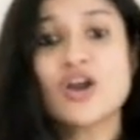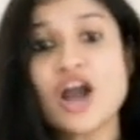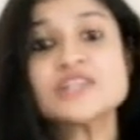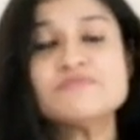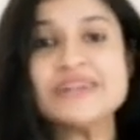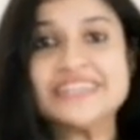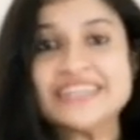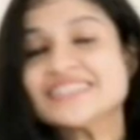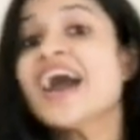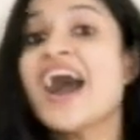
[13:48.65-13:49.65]

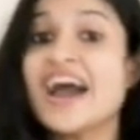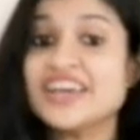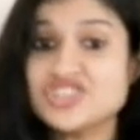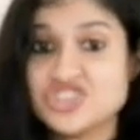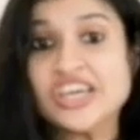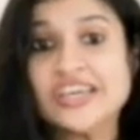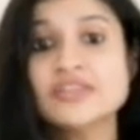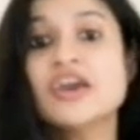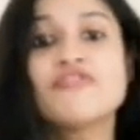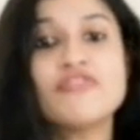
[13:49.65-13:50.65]
cosmetics,
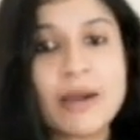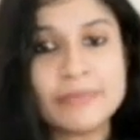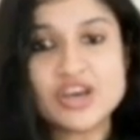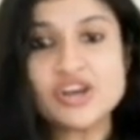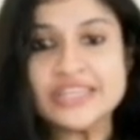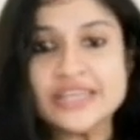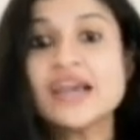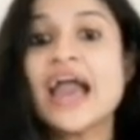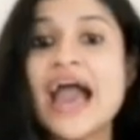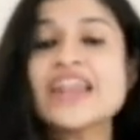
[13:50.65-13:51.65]
hygiene, pharmaceutic
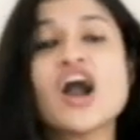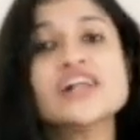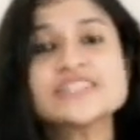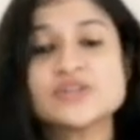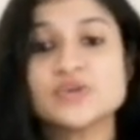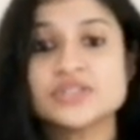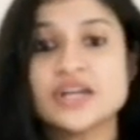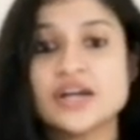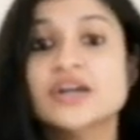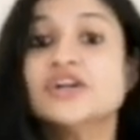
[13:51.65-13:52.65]
and also
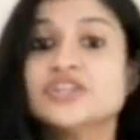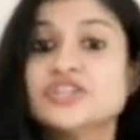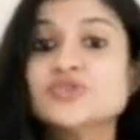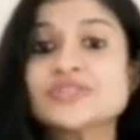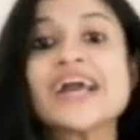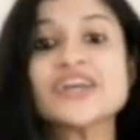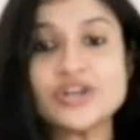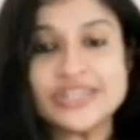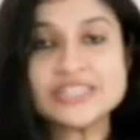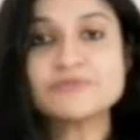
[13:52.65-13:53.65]
the
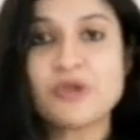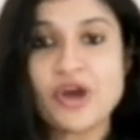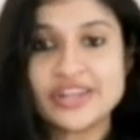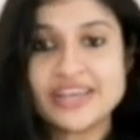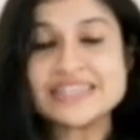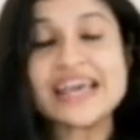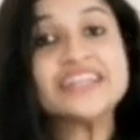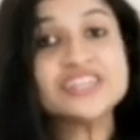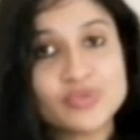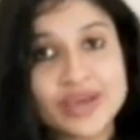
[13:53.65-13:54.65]
nutraceutics products in
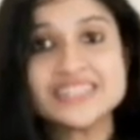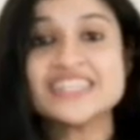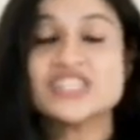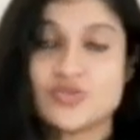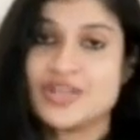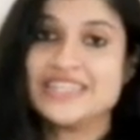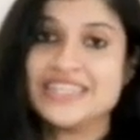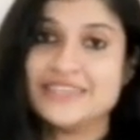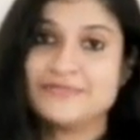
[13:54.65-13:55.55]
2020.